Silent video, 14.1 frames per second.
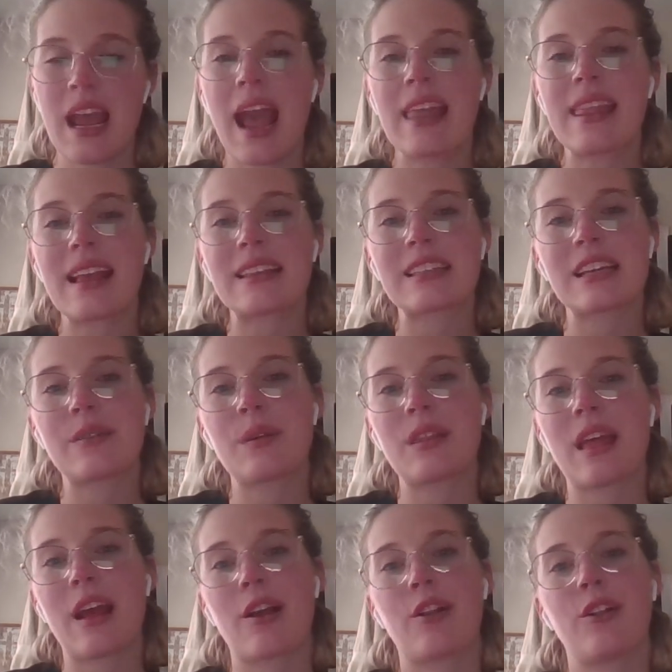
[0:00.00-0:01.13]
And that's going to be
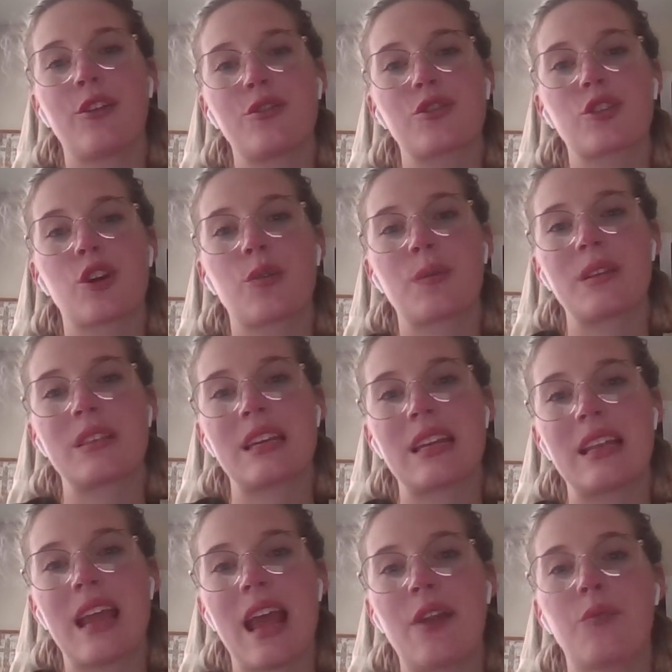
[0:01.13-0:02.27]
that closed
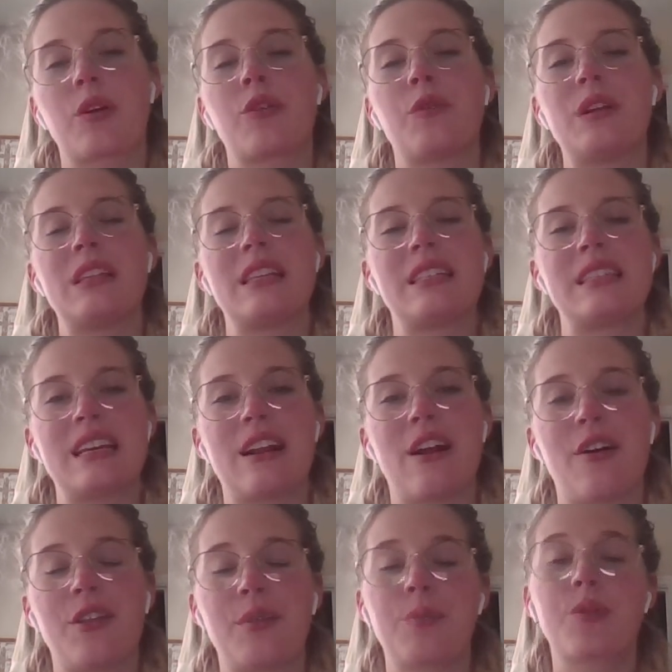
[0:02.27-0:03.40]
chromatin, and we're going to see it
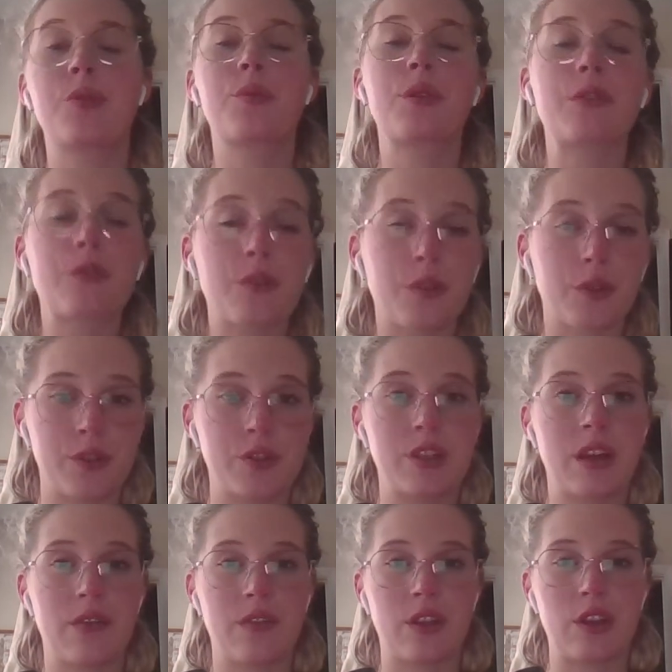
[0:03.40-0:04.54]
on the peripherals
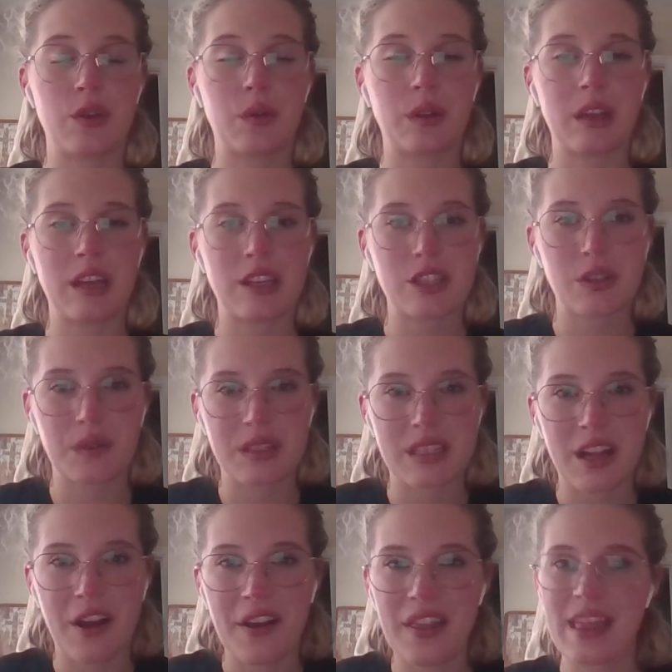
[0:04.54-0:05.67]
of the nucleus, so it's
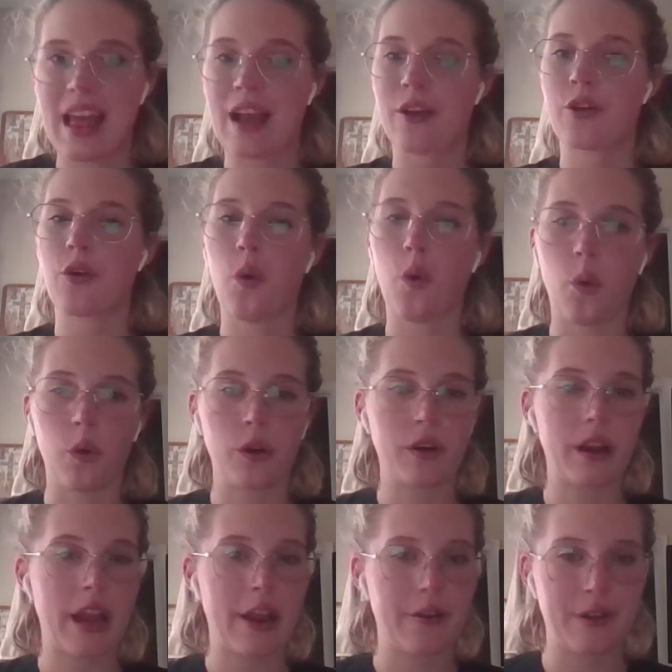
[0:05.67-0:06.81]
not in that core
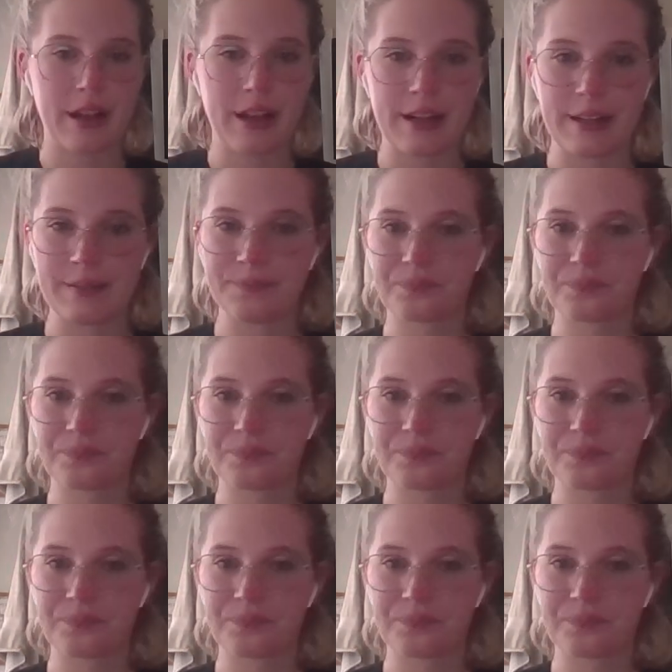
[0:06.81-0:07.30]
area.